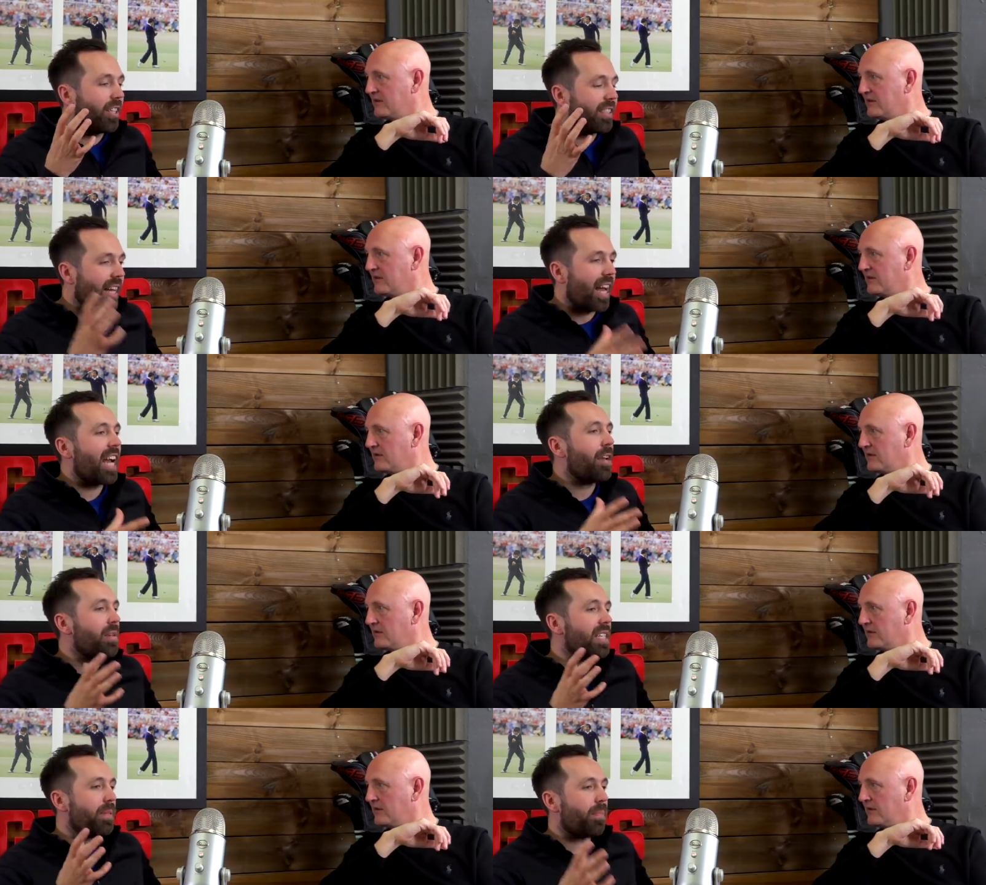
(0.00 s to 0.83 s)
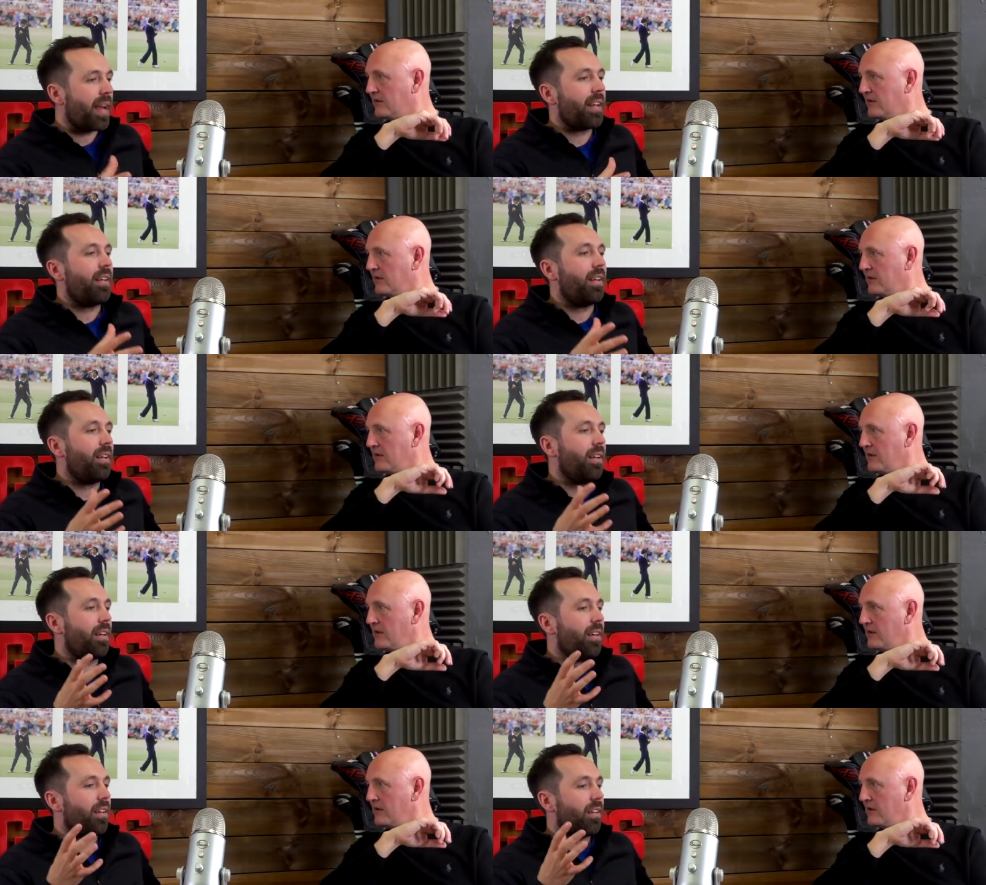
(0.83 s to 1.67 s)
Speaker 1: your time is spent.
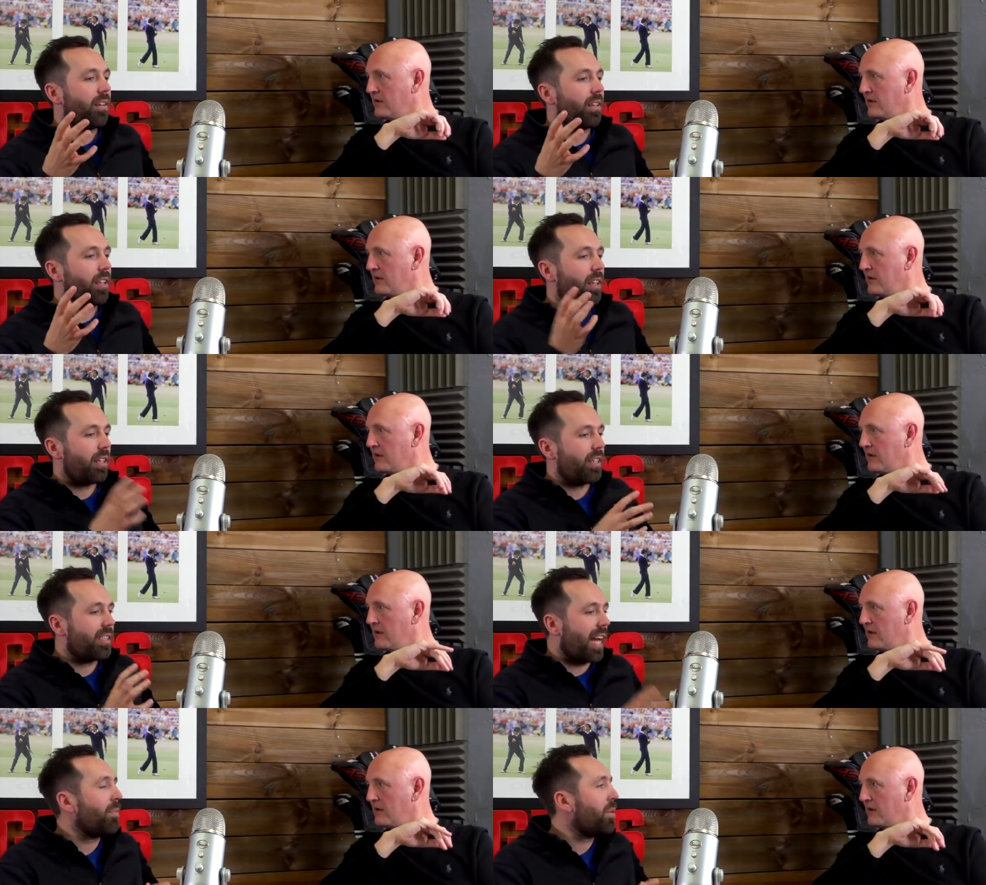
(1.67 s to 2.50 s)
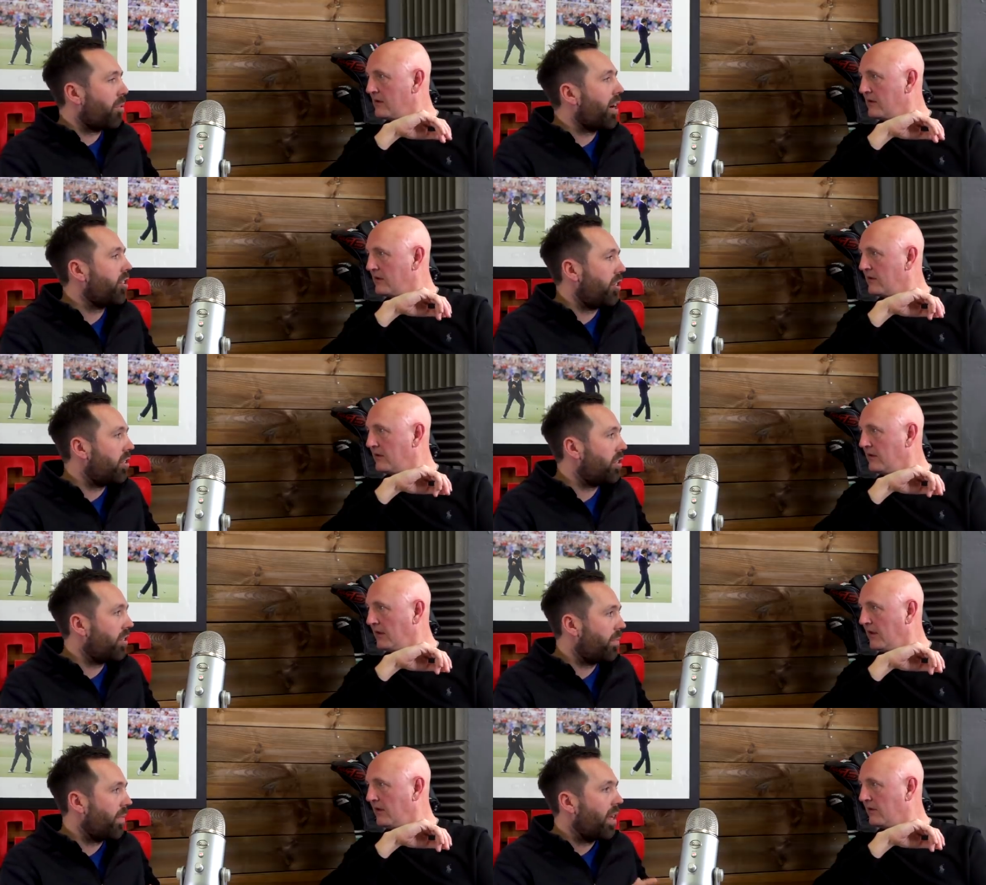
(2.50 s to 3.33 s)
Your time is
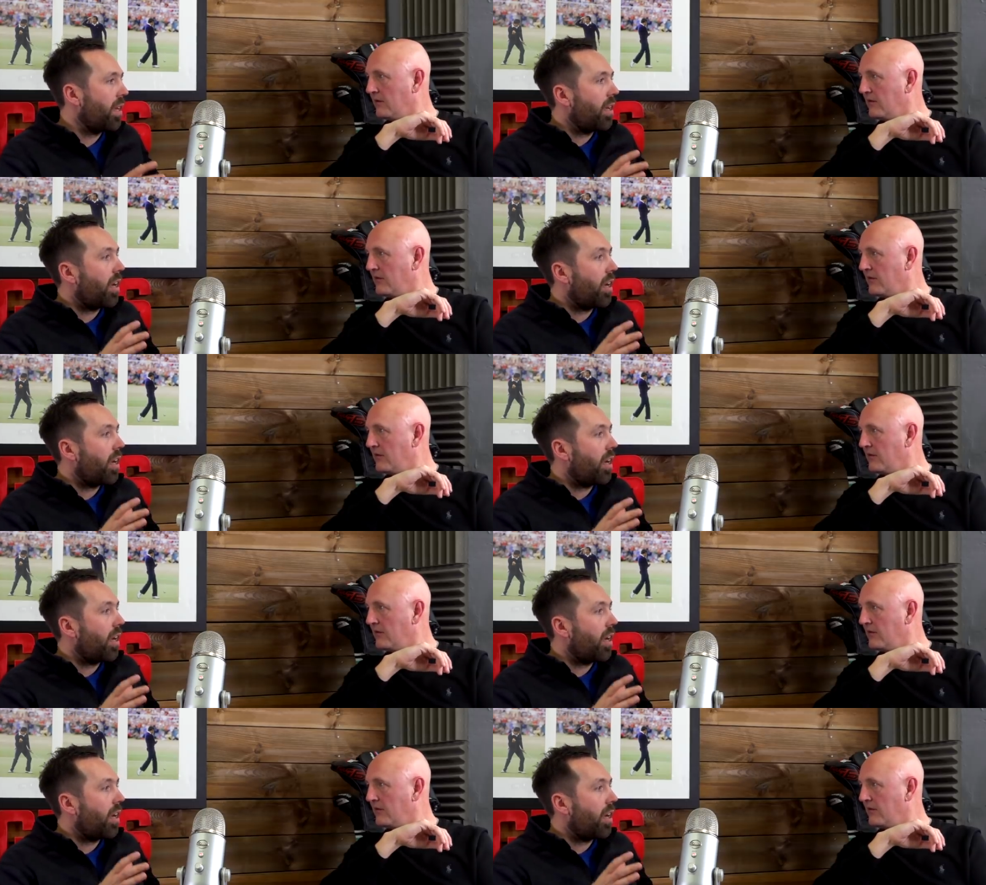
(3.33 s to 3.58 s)
precious. Yeah.